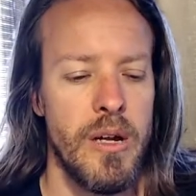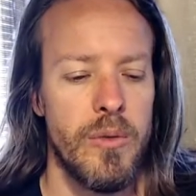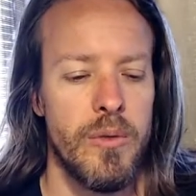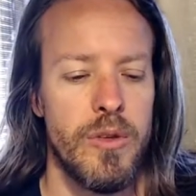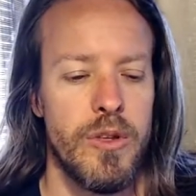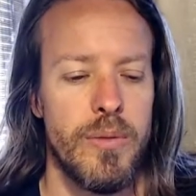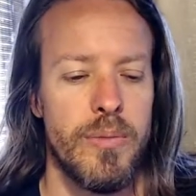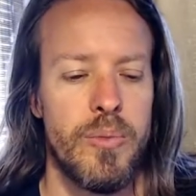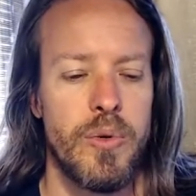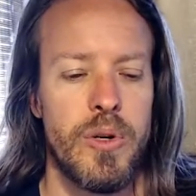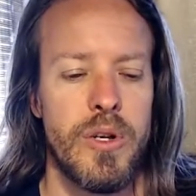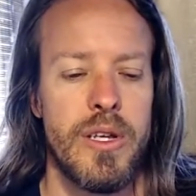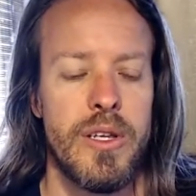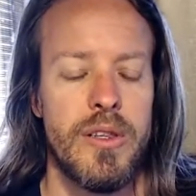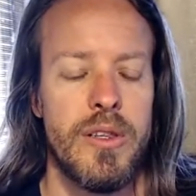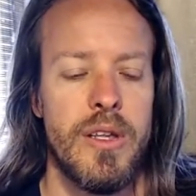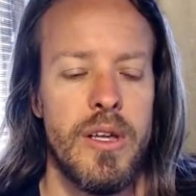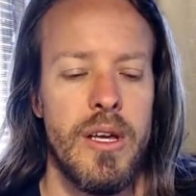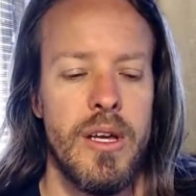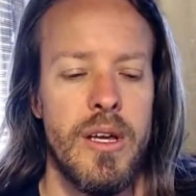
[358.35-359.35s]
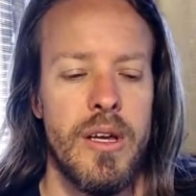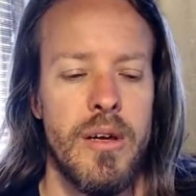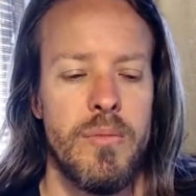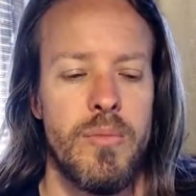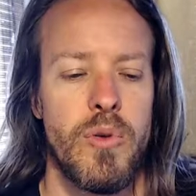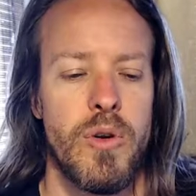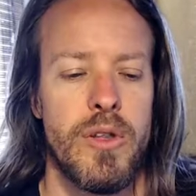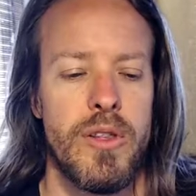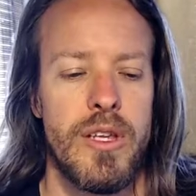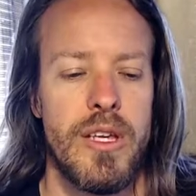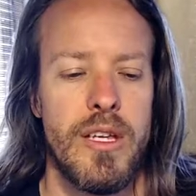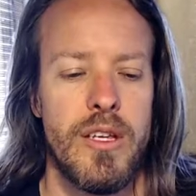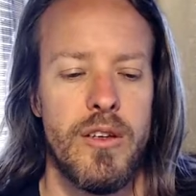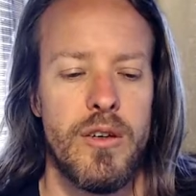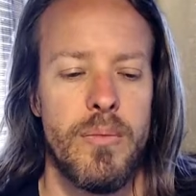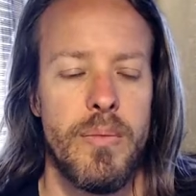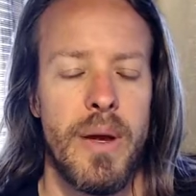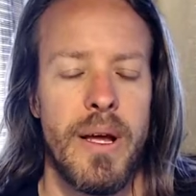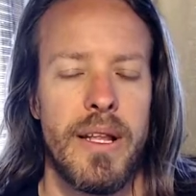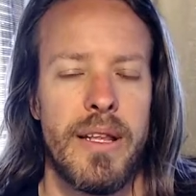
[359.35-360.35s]
When you breathe, breathe in,
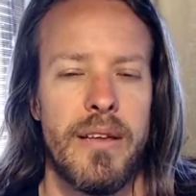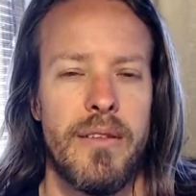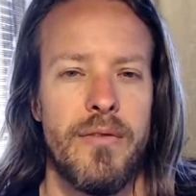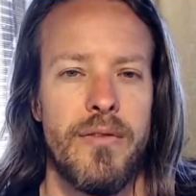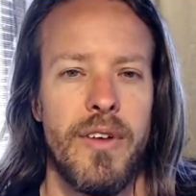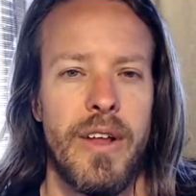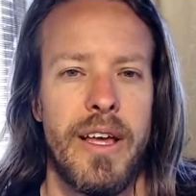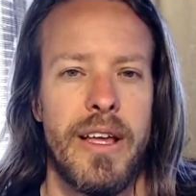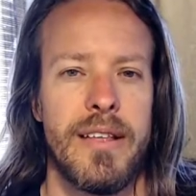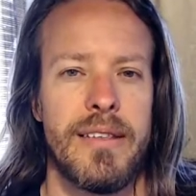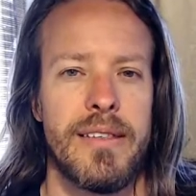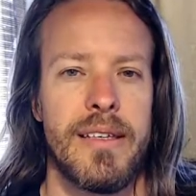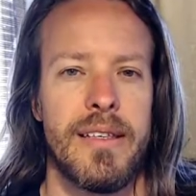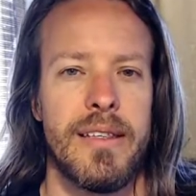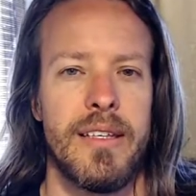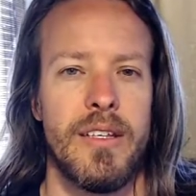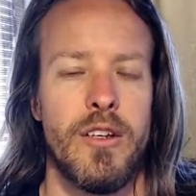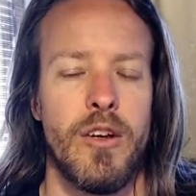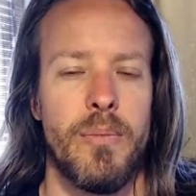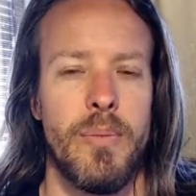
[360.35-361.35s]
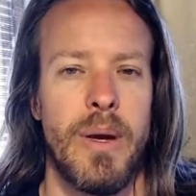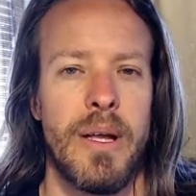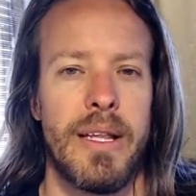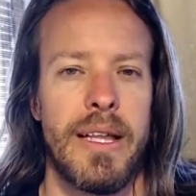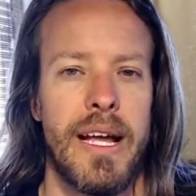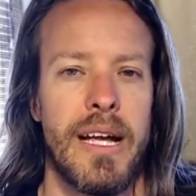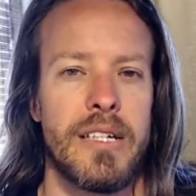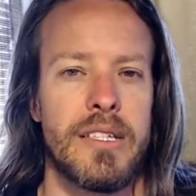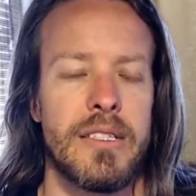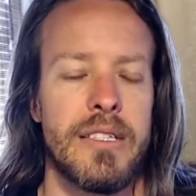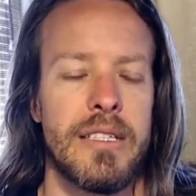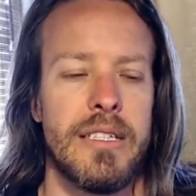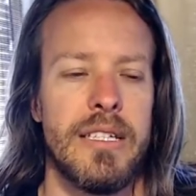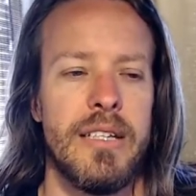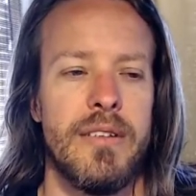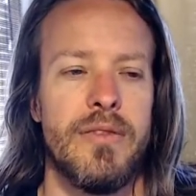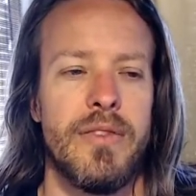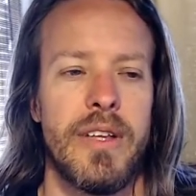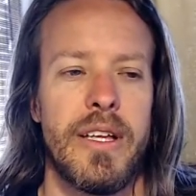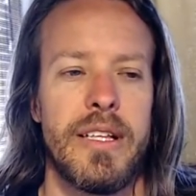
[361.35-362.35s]
your belly inflates, and then your belly actually
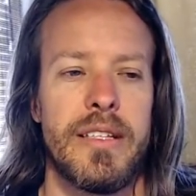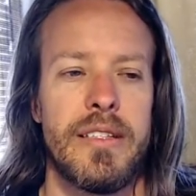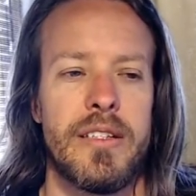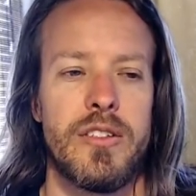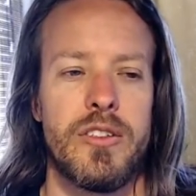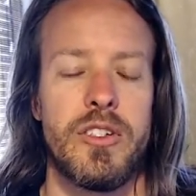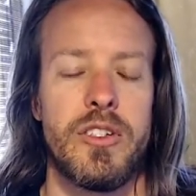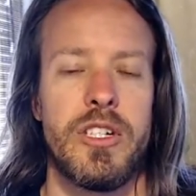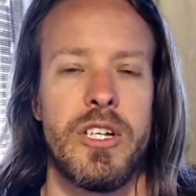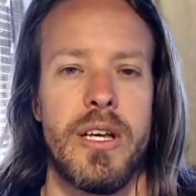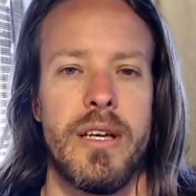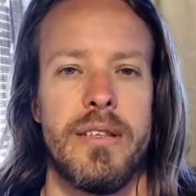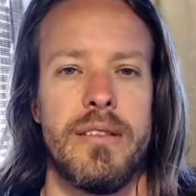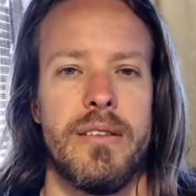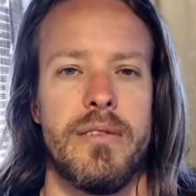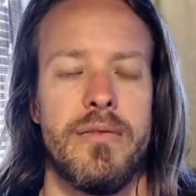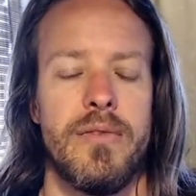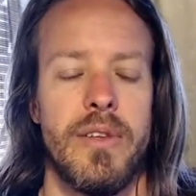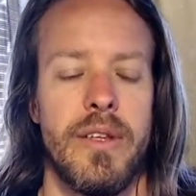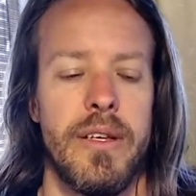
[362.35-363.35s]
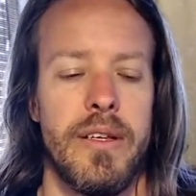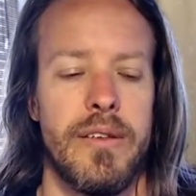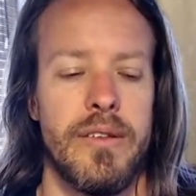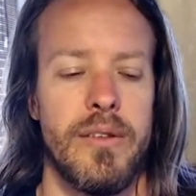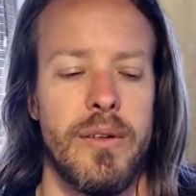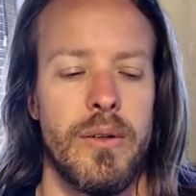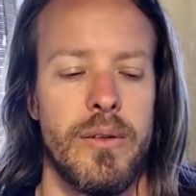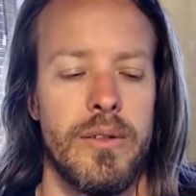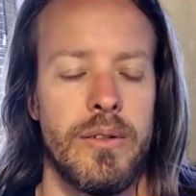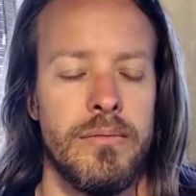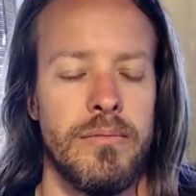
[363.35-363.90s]
deflates as your chest inflates. So